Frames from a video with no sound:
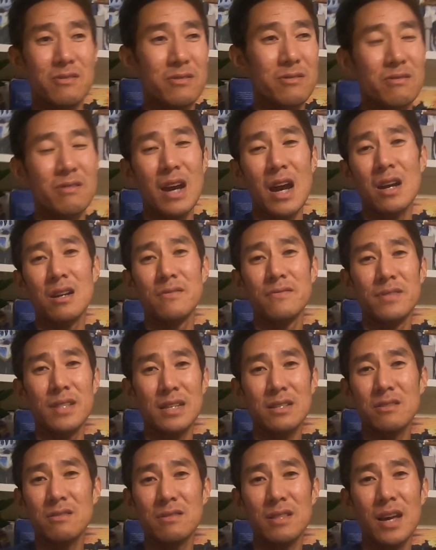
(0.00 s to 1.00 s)
you're out of
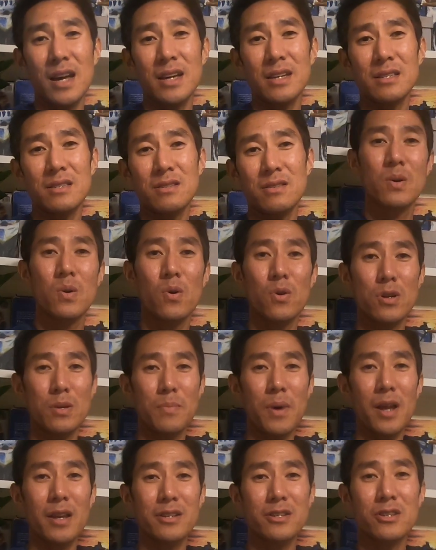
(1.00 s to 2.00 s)
electrolytes, or your
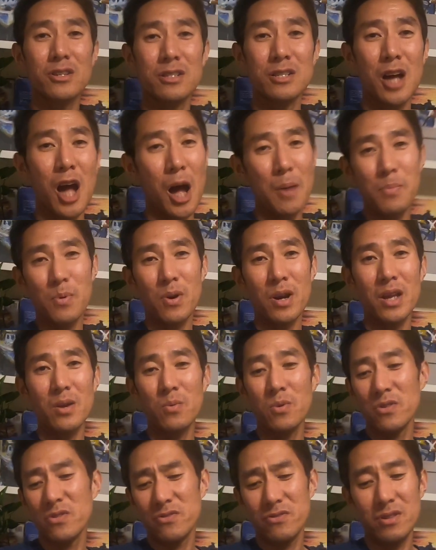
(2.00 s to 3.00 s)
body couldn't operate
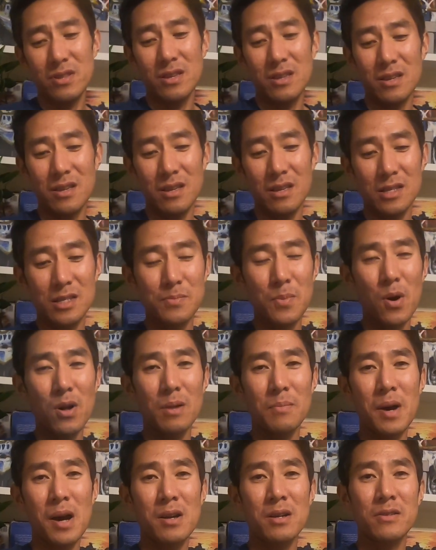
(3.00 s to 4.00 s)
with the small
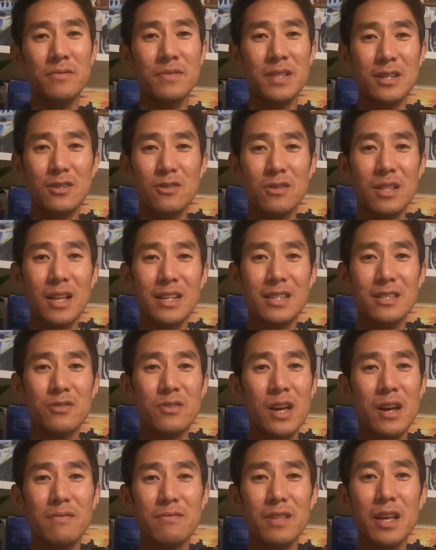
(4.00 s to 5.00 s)
amount of electrolytes
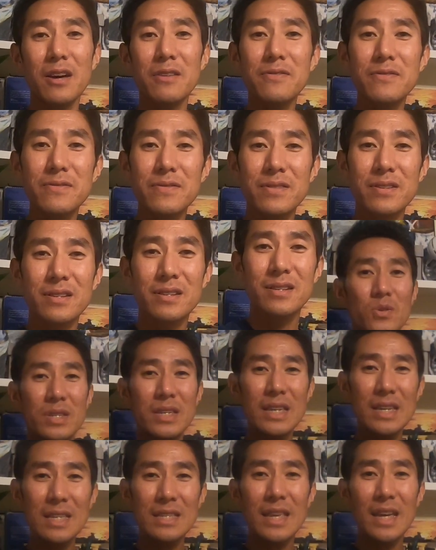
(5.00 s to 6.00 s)
you have left. So
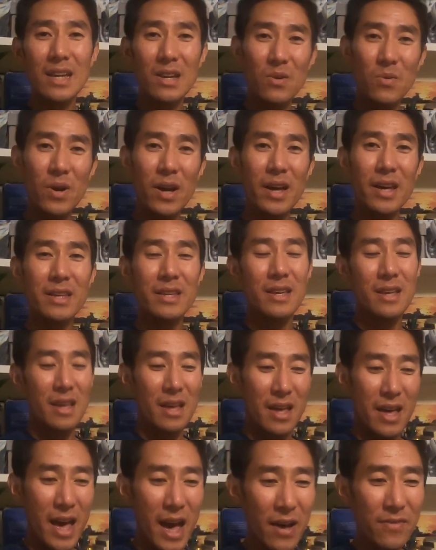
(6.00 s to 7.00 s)
key takeaway,
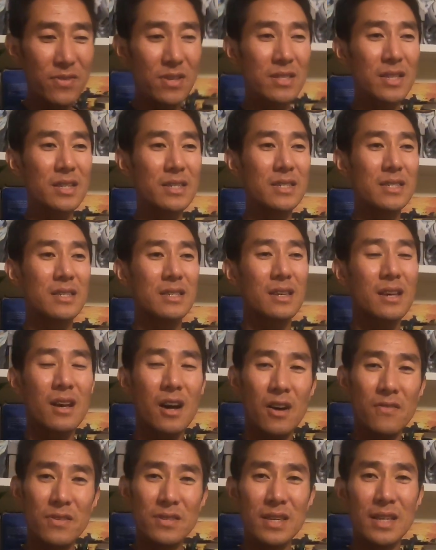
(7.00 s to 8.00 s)
have the list
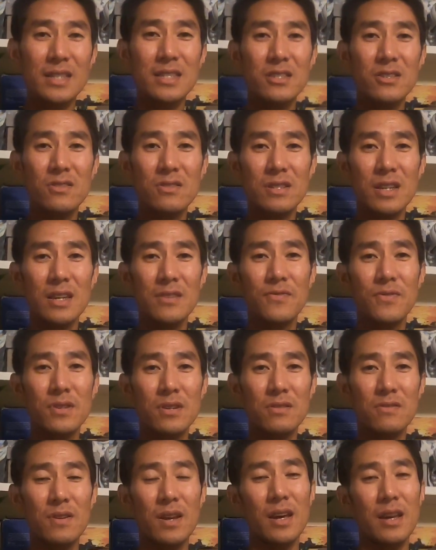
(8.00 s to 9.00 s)
of the things that you need for
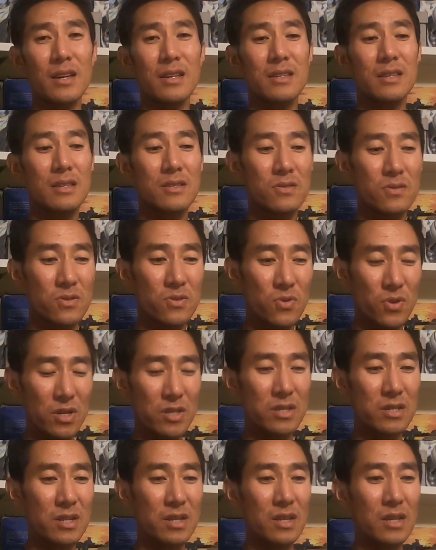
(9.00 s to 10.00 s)
your race,
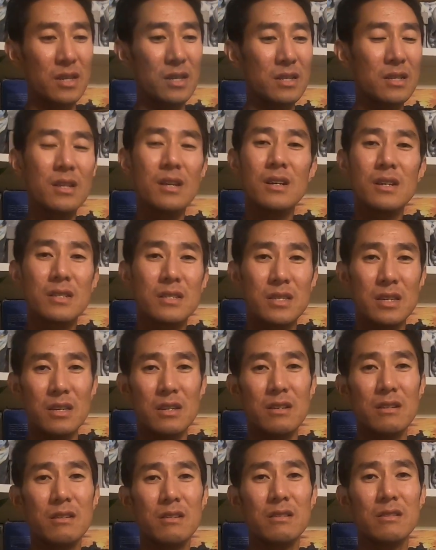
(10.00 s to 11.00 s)
nutrition,
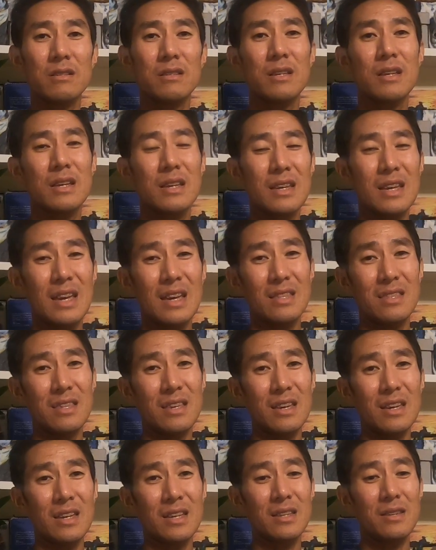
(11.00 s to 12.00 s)
gears, and
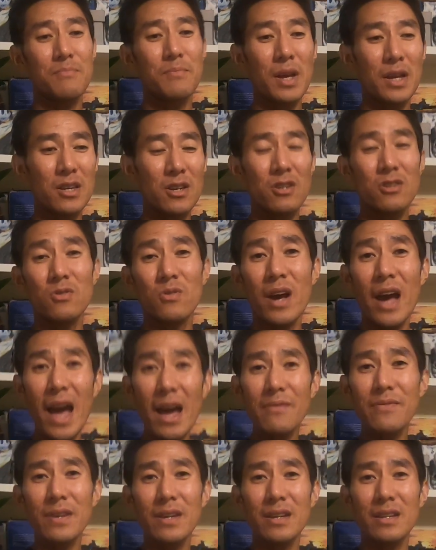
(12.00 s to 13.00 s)
then make sure you
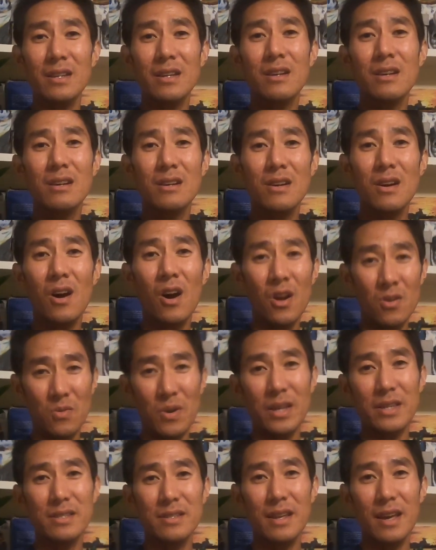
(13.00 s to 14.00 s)
have it on
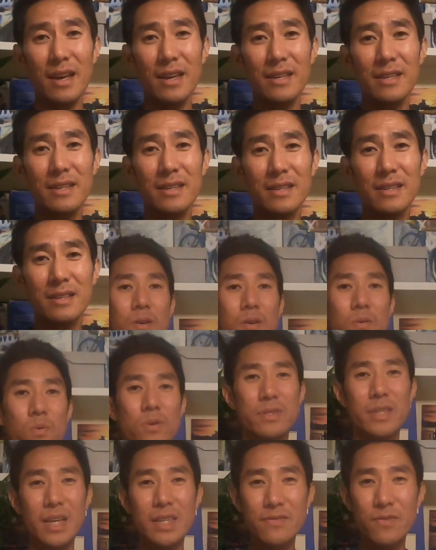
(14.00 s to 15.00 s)
race day.
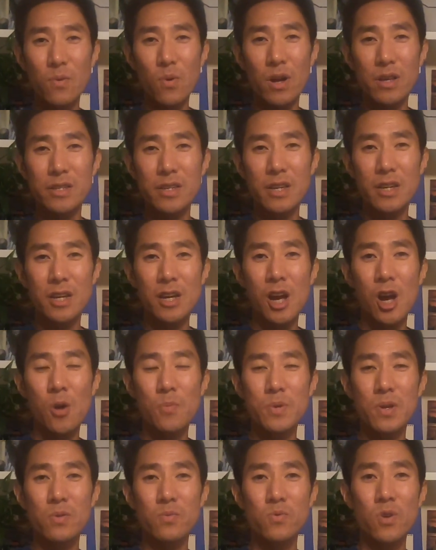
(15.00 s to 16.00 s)
Well, thanks for watching. I
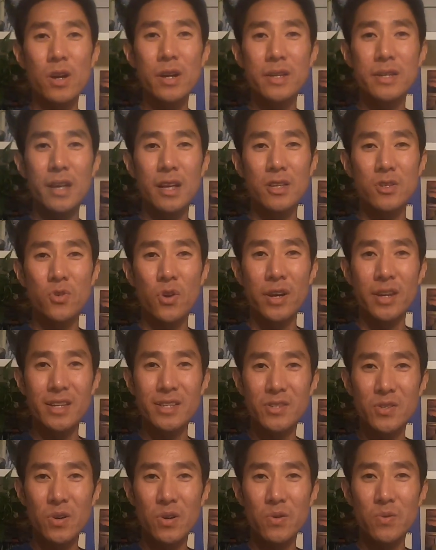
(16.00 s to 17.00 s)
hope your running and training
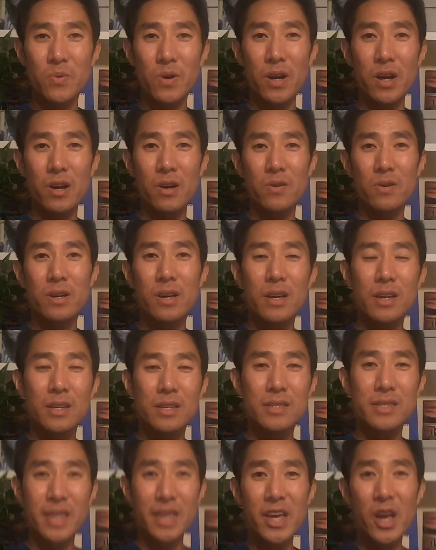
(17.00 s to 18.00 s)
is going well.
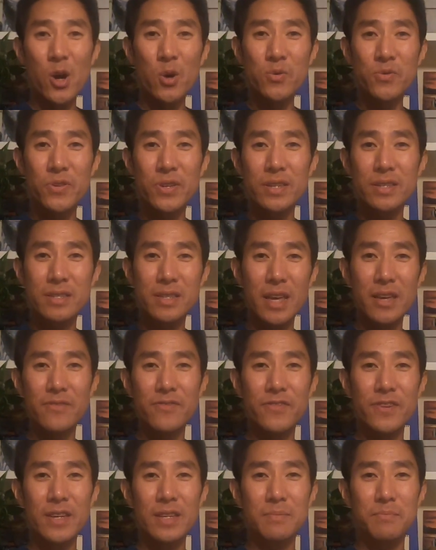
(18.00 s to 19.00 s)
Stay healthy, stay
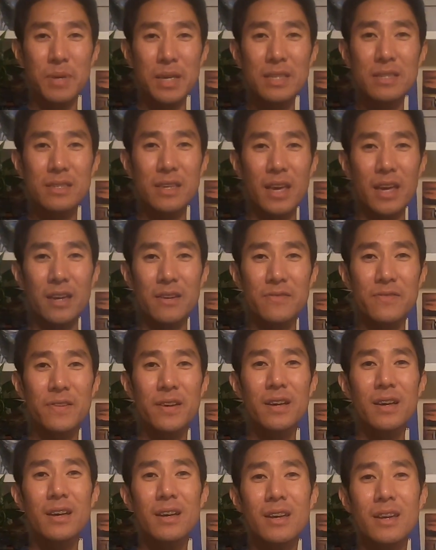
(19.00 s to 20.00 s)
fit, be safe,
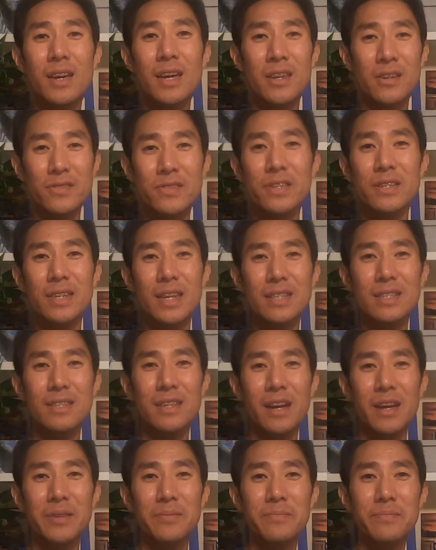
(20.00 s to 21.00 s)
and I'll see you next
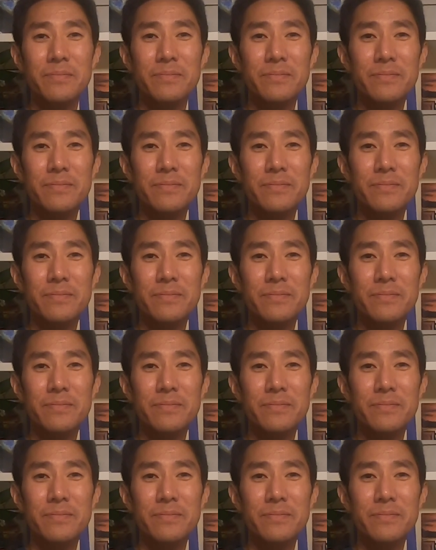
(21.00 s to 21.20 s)
time.